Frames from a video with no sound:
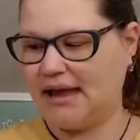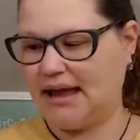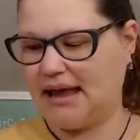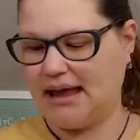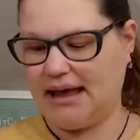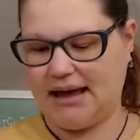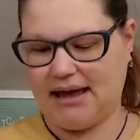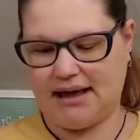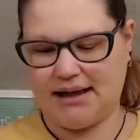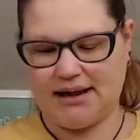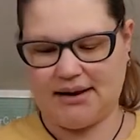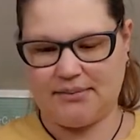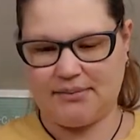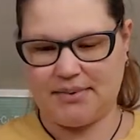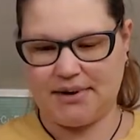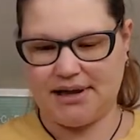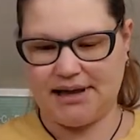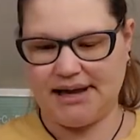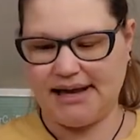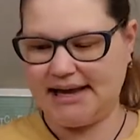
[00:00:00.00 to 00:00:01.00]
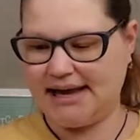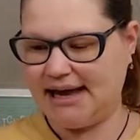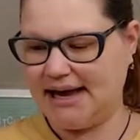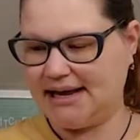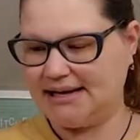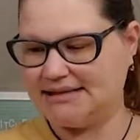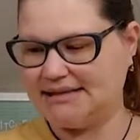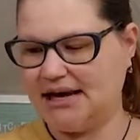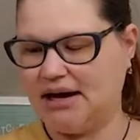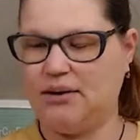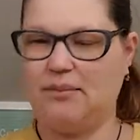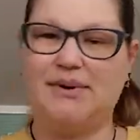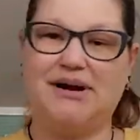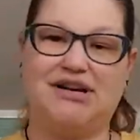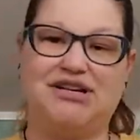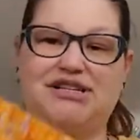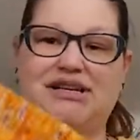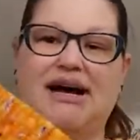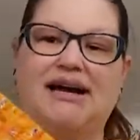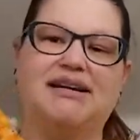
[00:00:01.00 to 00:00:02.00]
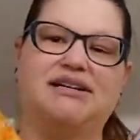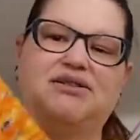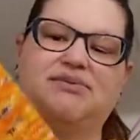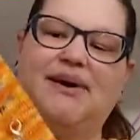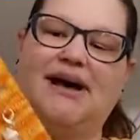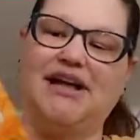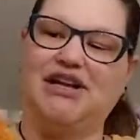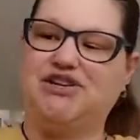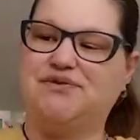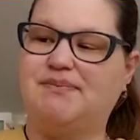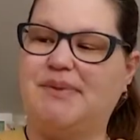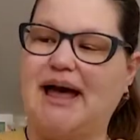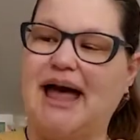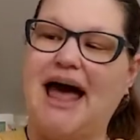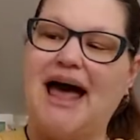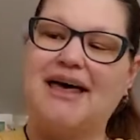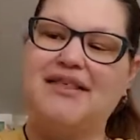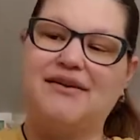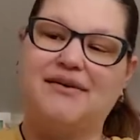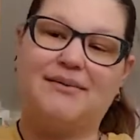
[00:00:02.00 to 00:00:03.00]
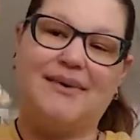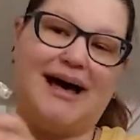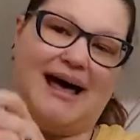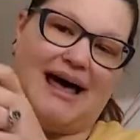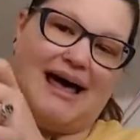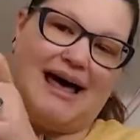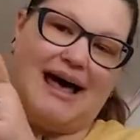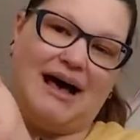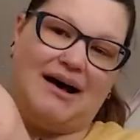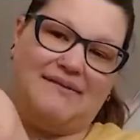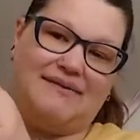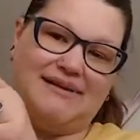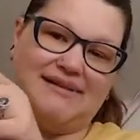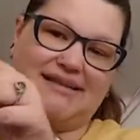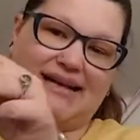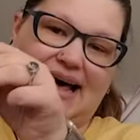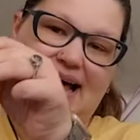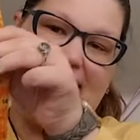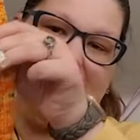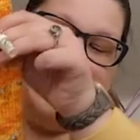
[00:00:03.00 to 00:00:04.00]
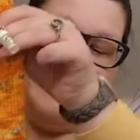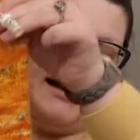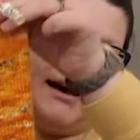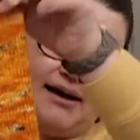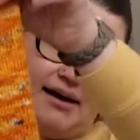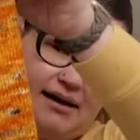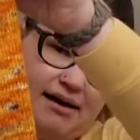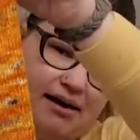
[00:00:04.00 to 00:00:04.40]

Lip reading: and I really can't tell which side is which, but either way, I was like